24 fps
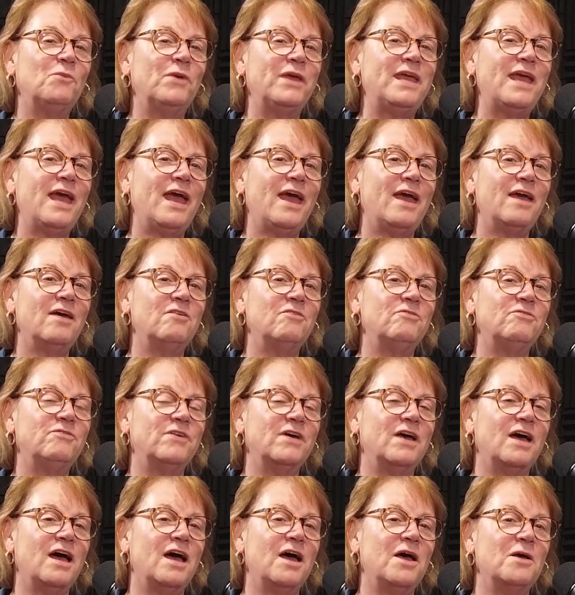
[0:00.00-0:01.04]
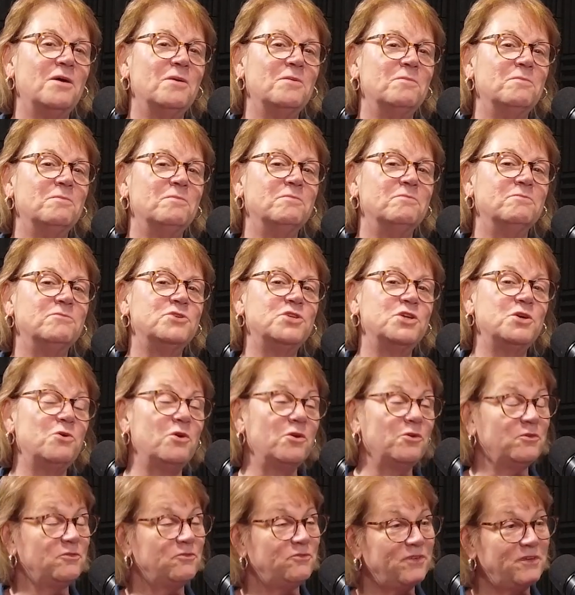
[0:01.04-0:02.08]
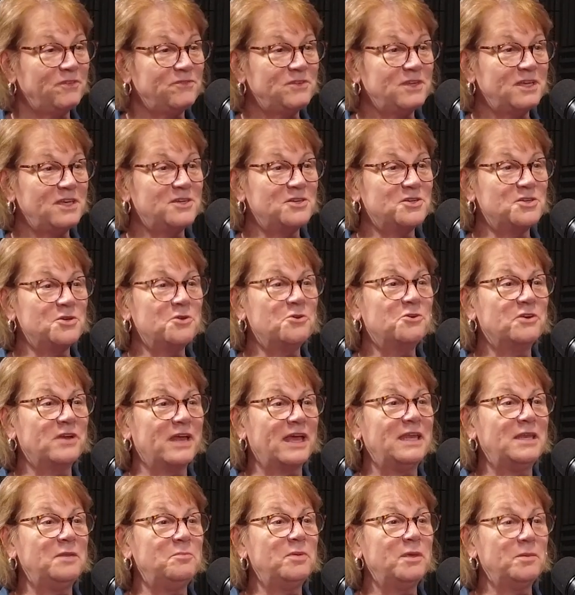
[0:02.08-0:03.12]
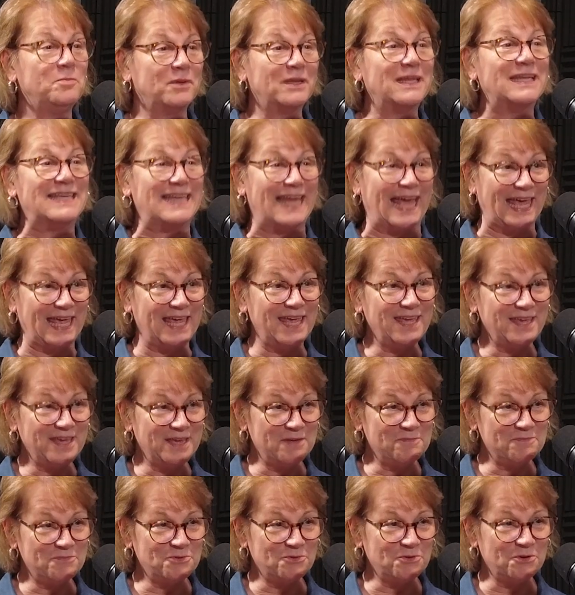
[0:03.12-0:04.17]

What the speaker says: we have 250 to 280 people a day come